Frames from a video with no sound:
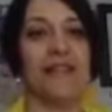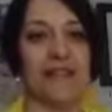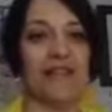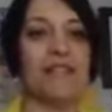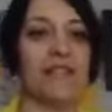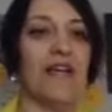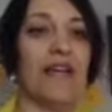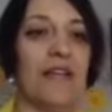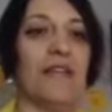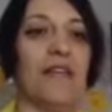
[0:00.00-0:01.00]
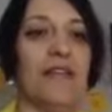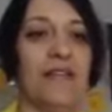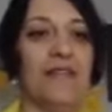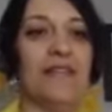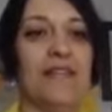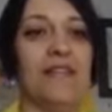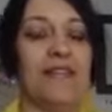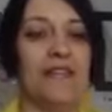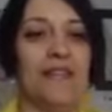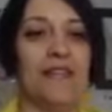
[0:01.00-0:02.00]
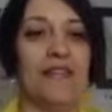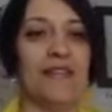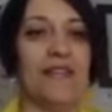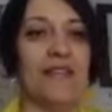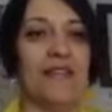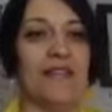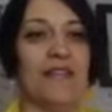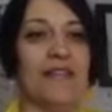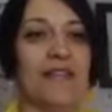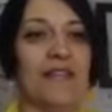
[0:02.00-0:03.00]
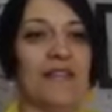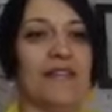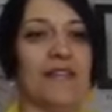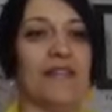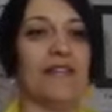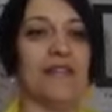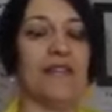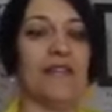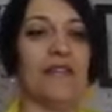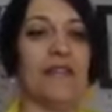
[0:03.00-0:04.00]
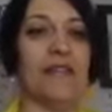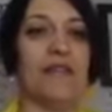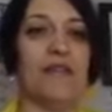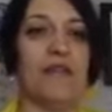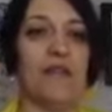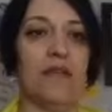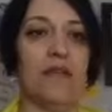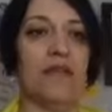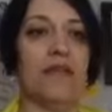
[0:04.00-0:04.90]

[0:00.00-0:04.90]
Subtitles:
(not speaking)